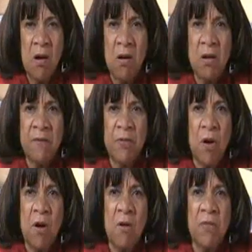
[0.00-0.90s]
all,
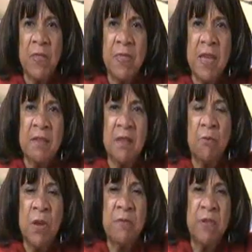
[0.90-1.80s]
for all the things
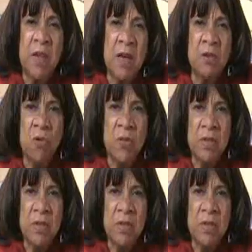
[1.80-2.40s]
that we've done